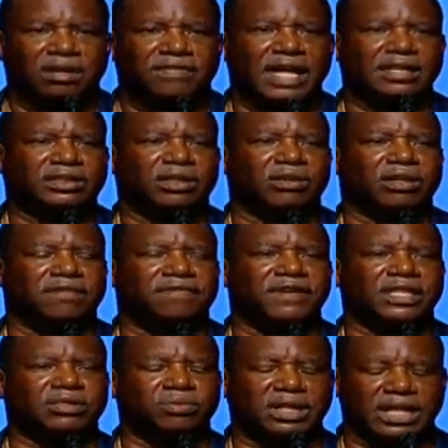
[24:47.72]
If thou shalt
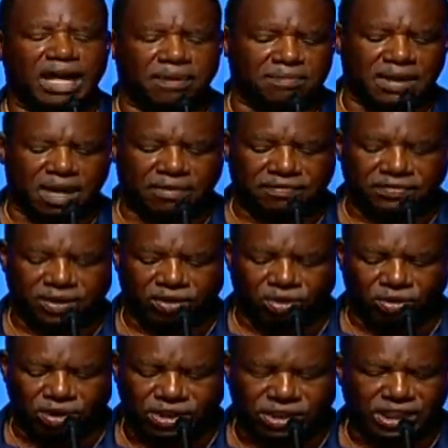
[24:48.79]
confess with thy mouth the
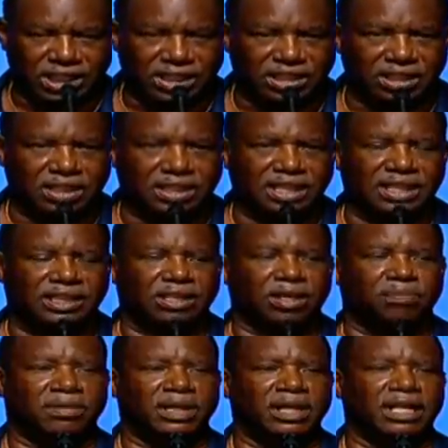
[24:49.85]
Lord Jesus, and
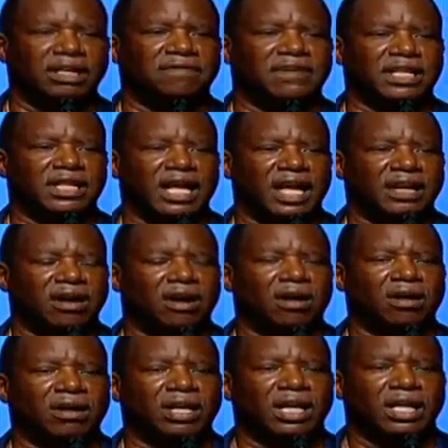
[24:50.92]
shalt believe in thine
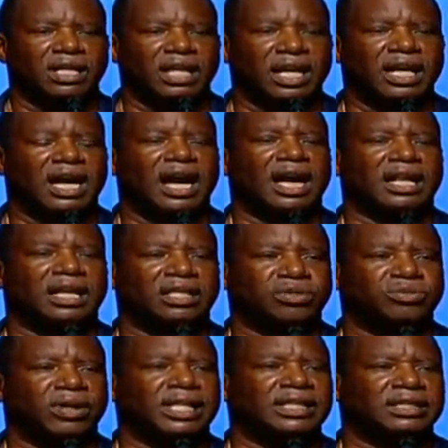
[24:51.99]
heart that God
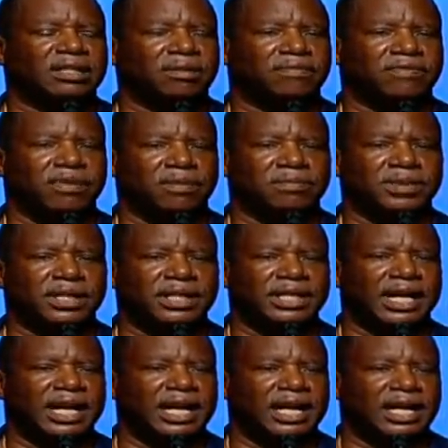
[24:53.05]
has raised him from the
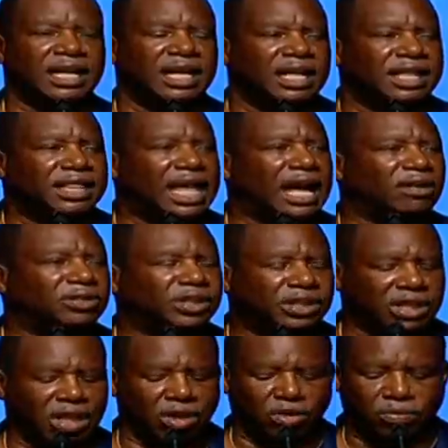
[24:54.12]
dead, thou
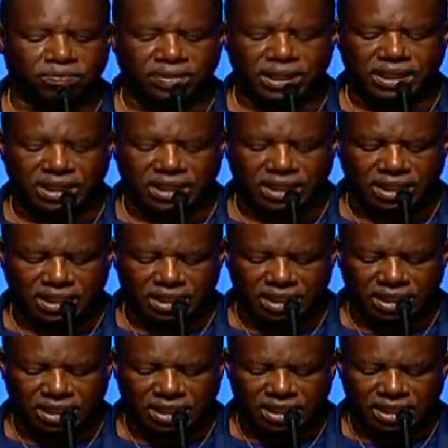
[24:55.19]
shalt be
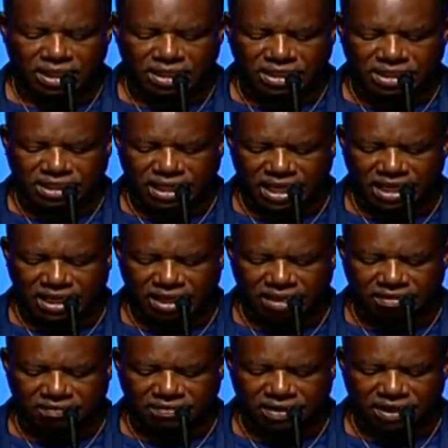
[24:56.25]

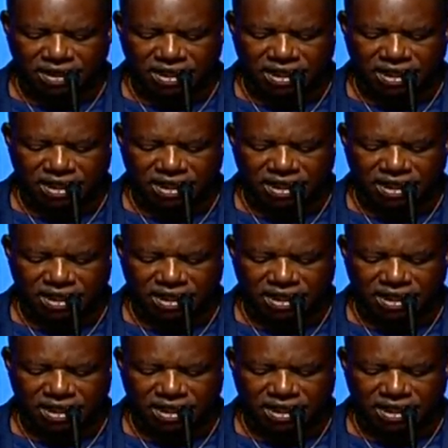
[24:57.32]
saved.